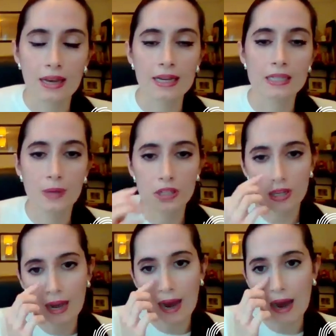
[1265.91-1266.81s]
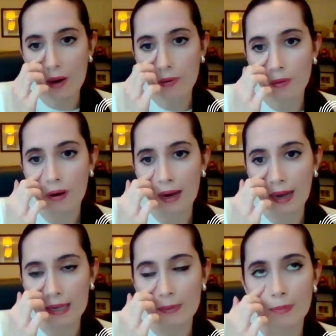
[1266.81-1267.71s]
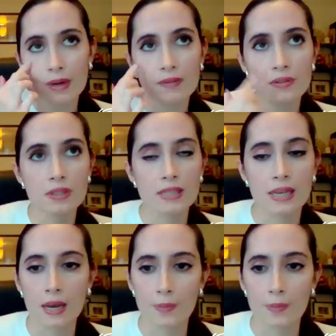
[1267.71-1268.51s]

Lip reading: especially how in previous